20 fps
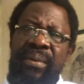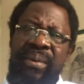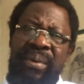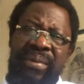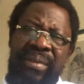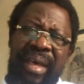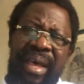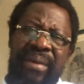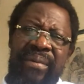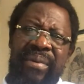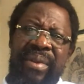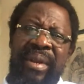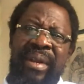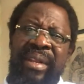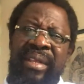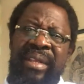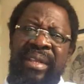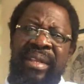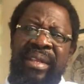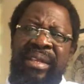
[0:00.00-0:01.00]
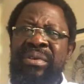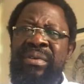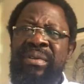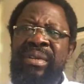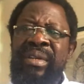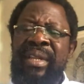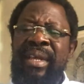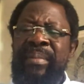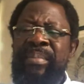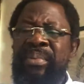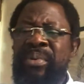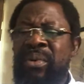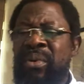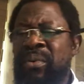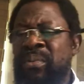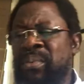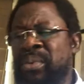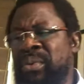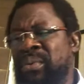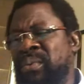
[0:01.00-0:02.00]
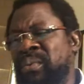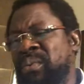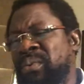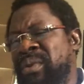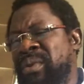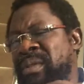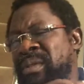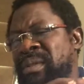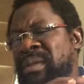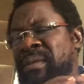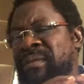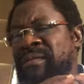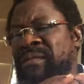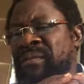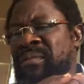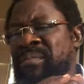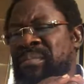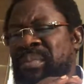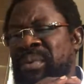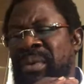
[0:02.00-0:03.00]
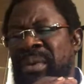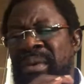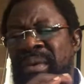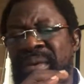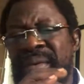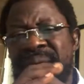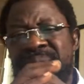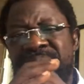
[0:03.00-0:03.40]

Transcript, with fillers: Without religion, there probably wouldn't even be